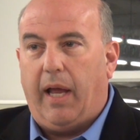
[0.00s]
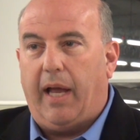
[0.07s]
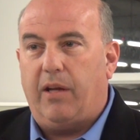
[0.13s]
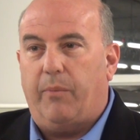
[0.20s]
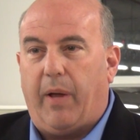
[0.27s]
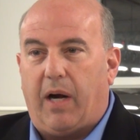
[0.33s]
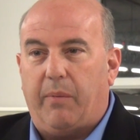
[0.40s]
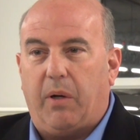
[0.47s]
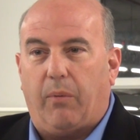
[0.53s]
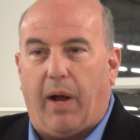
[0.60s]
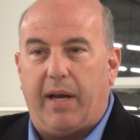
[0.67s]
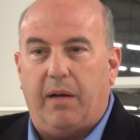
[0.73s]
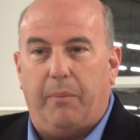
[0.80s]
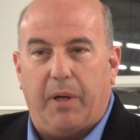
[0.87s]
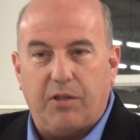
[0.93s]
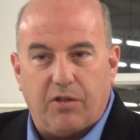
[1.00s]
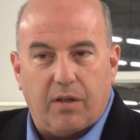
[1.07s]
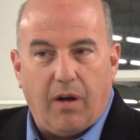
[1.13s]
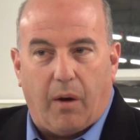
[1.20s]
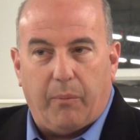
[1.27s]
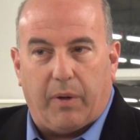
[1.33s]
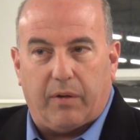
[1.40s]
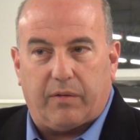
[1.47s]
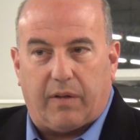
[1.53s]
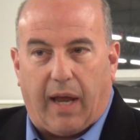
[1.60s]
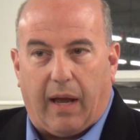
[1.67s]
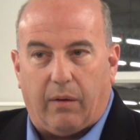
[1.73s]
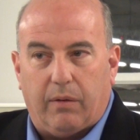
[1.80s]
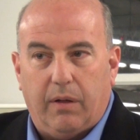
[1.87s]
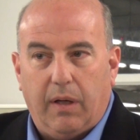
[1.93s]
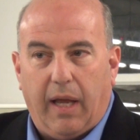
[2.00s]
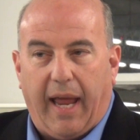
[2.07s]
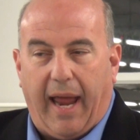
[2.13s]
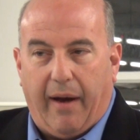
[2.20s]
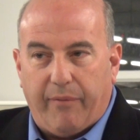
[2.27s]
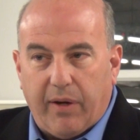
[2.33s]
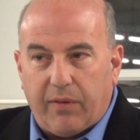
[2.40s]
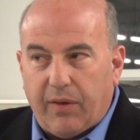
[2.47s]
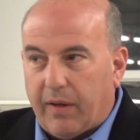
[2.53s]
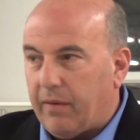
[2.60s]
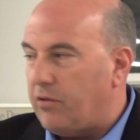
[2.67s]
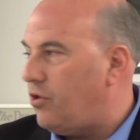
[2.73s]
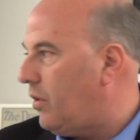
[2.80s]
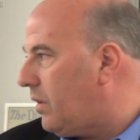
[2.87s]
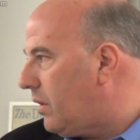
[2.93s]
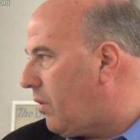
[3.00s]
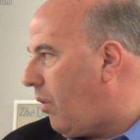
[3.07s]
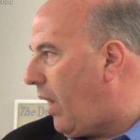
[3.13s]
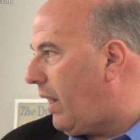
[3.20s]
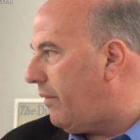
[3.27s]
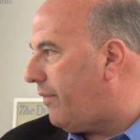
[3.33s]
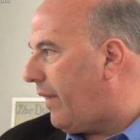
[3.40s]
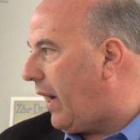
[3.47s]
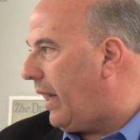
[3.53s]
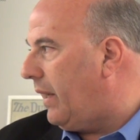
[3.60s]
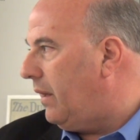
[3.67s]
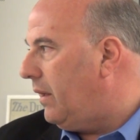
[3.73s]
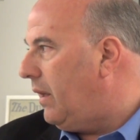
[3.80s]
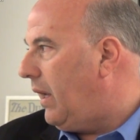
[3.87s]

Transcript: and you better be writing a bunch of numbers down, everything that you can quantify,